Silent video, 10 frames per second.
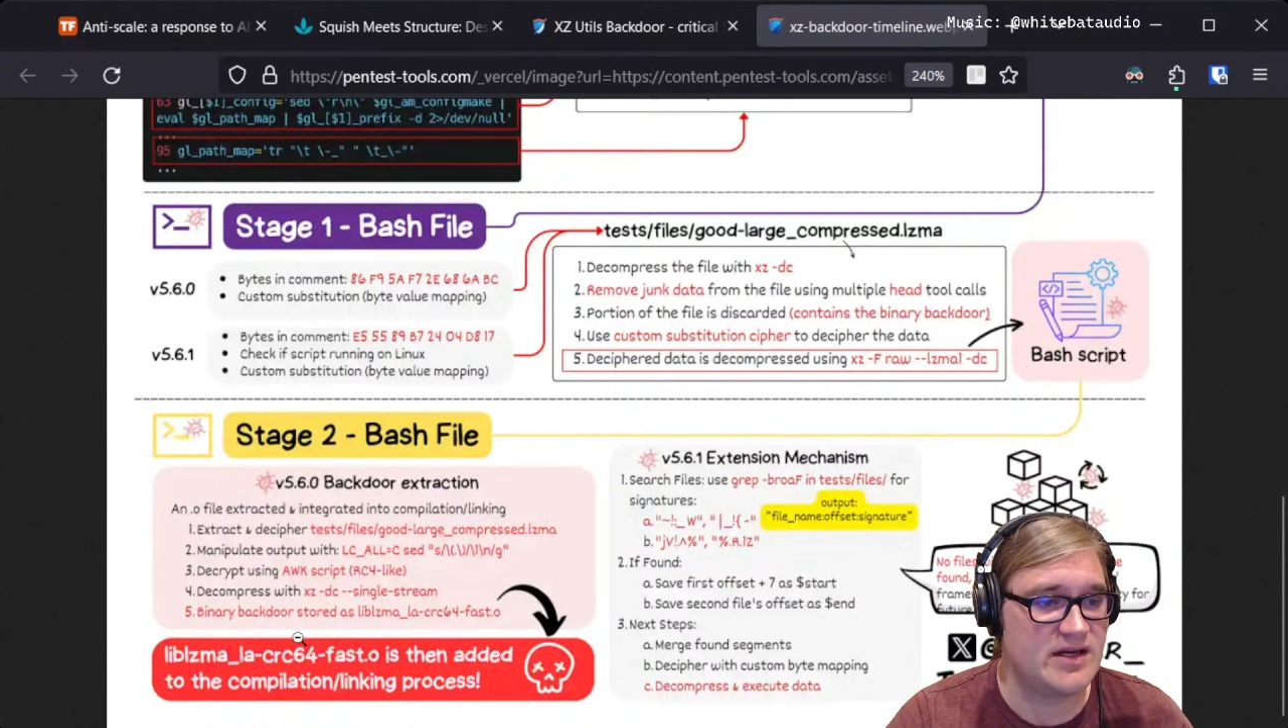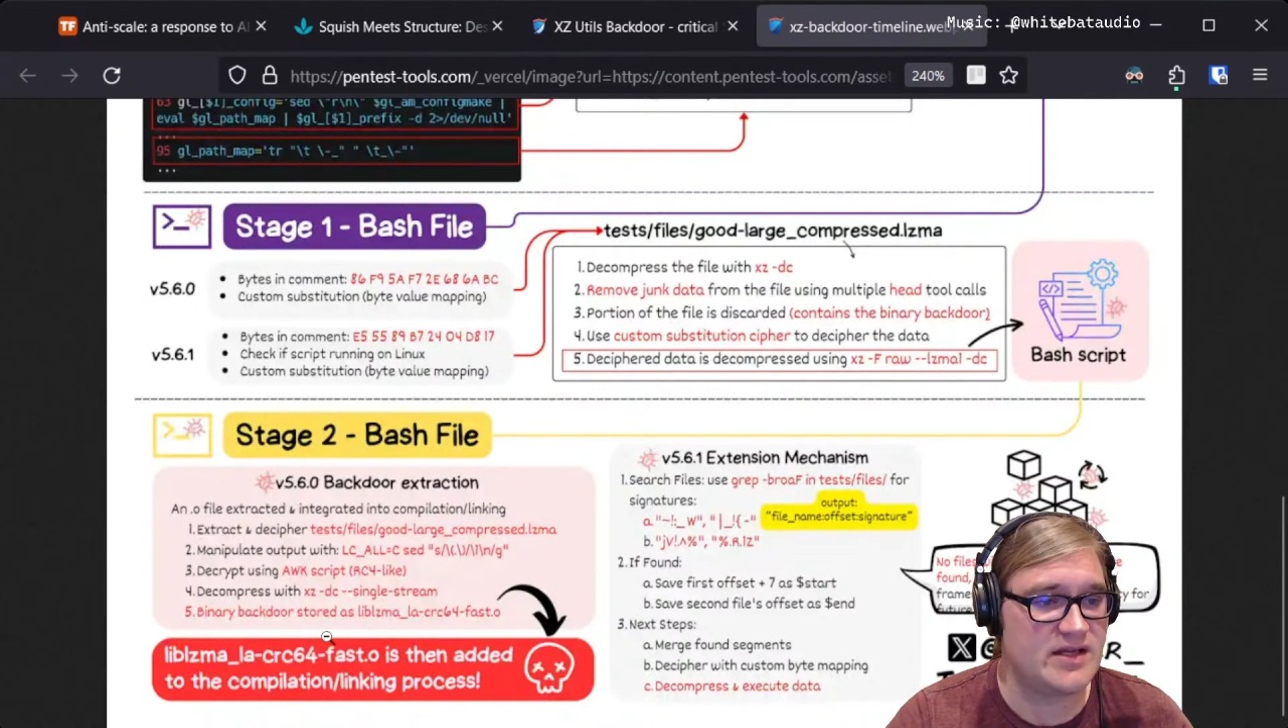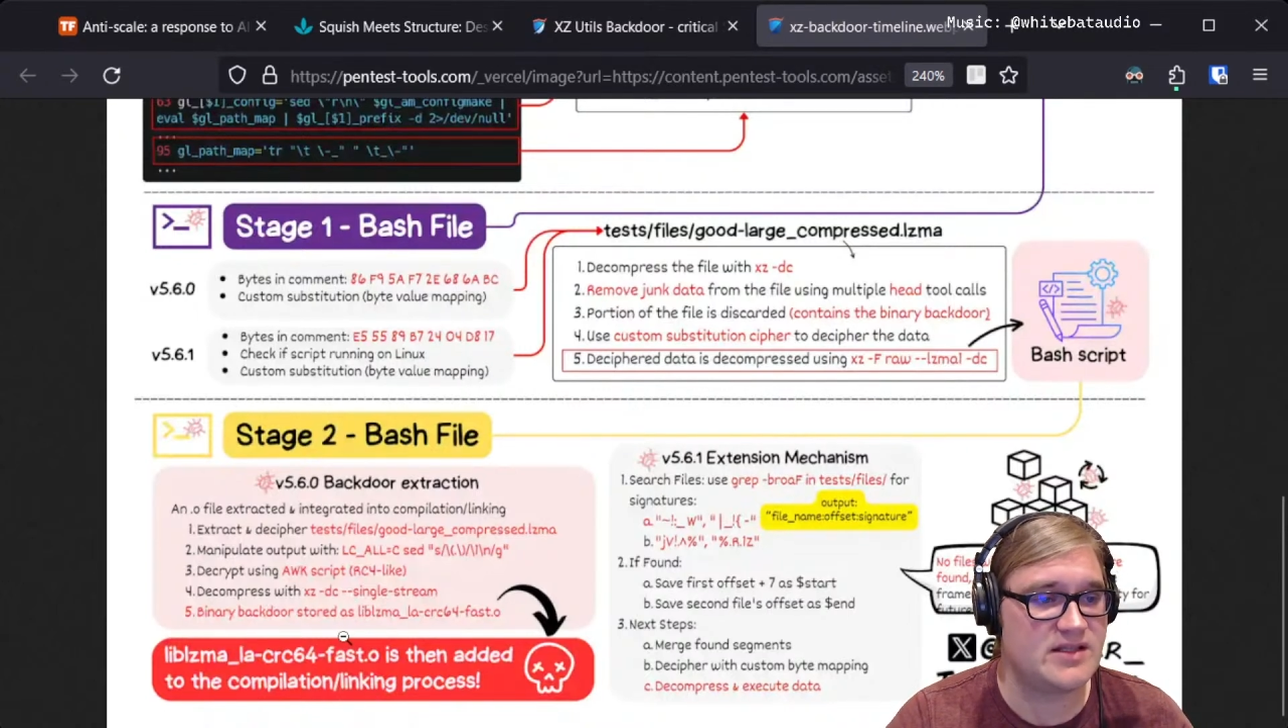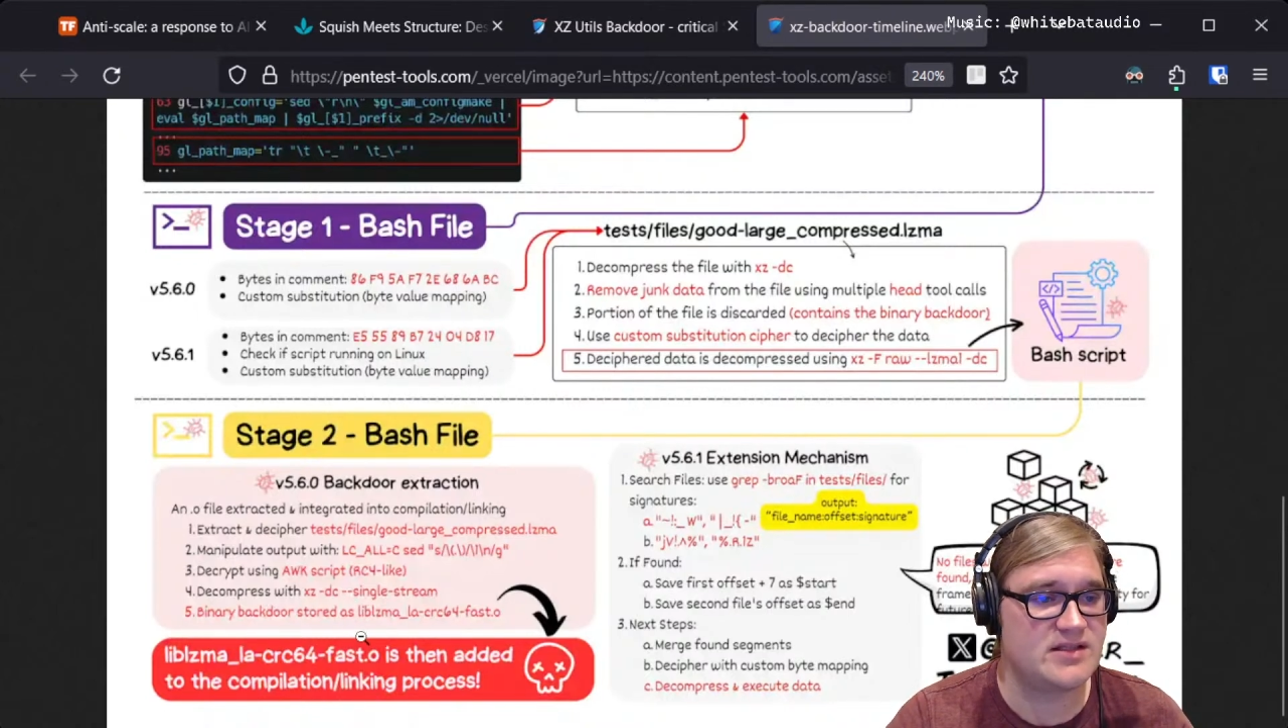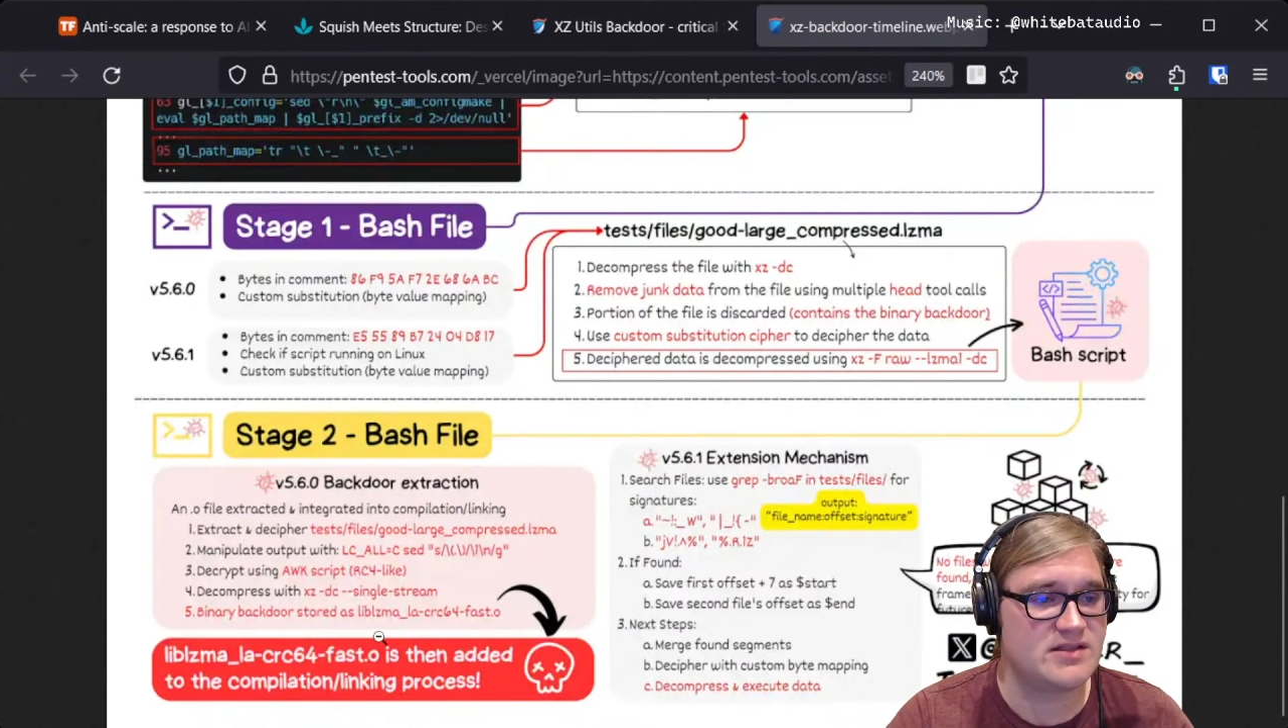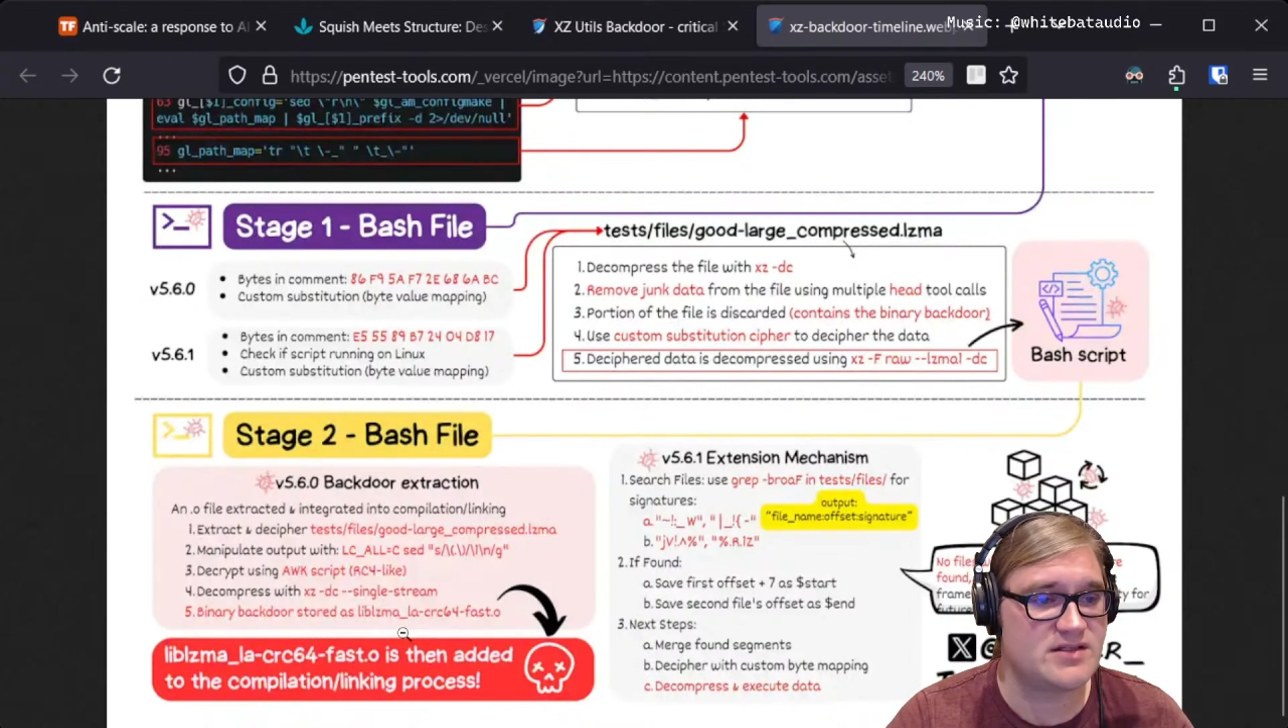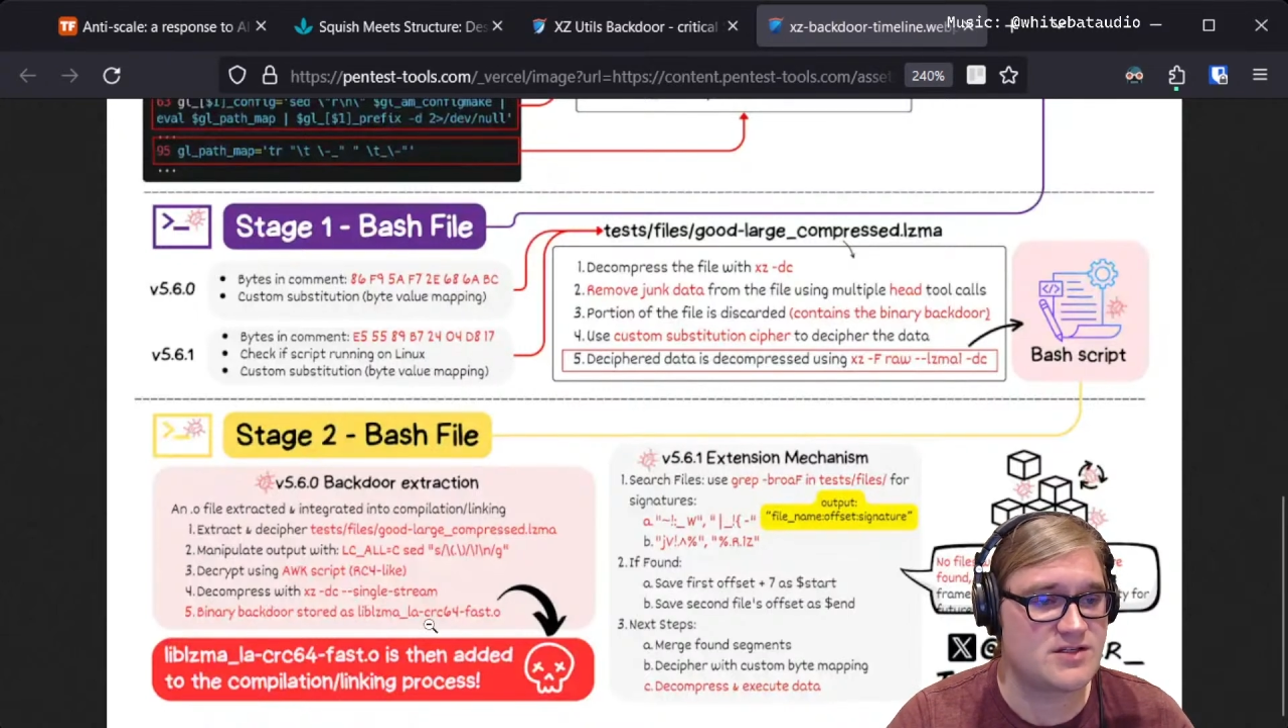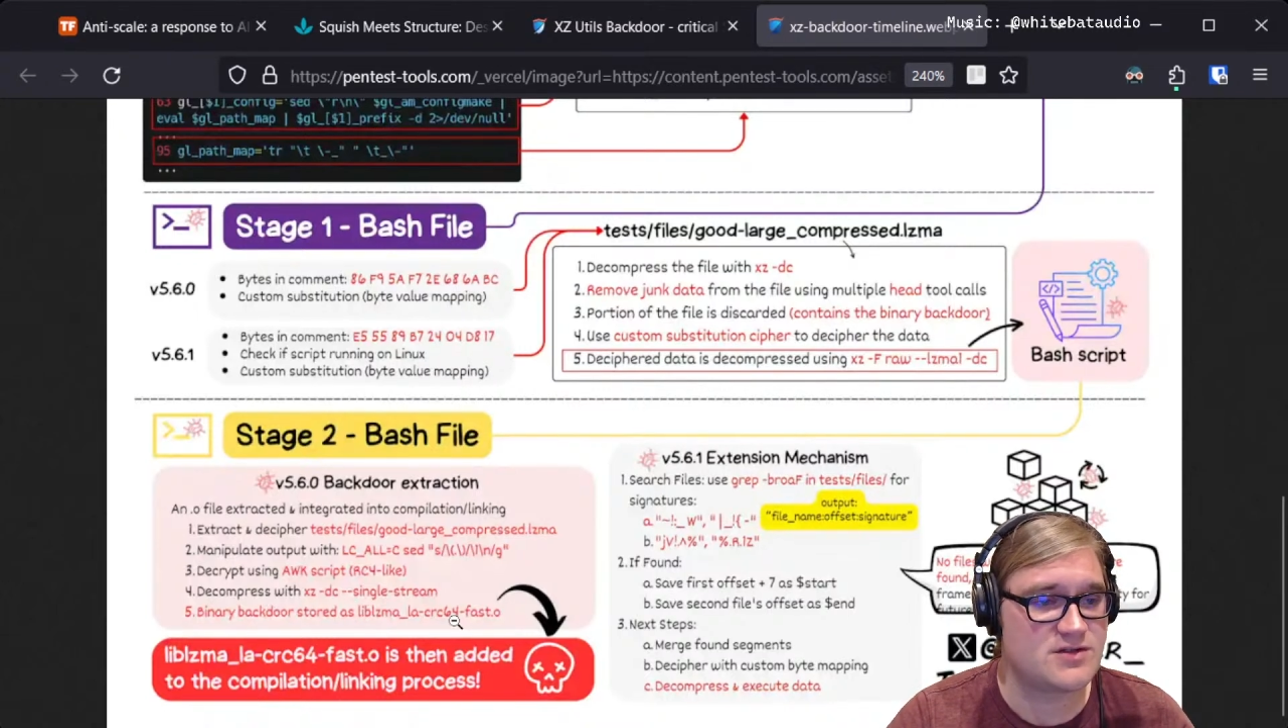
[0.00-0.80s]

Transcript: and then